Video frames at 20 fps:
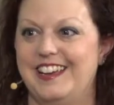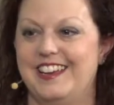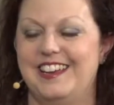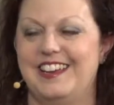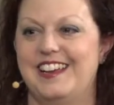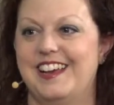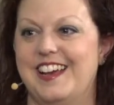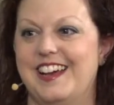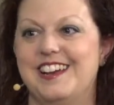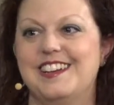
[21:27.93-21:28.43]

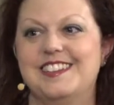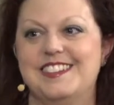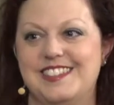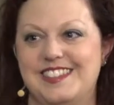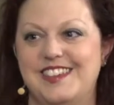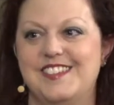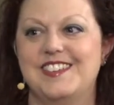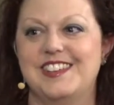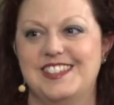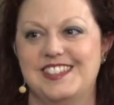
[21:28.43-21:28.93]
Yeah,
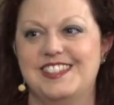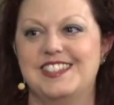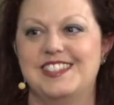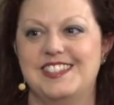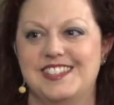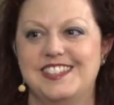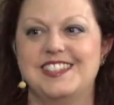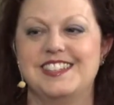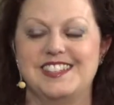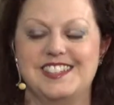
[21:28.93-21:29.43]
so
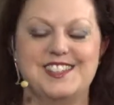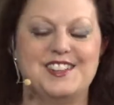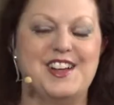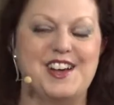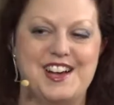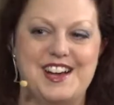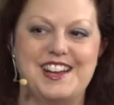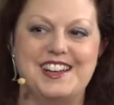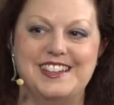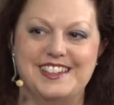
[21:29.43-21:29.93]
it's a
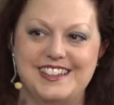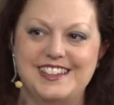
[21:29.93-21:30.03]
lot.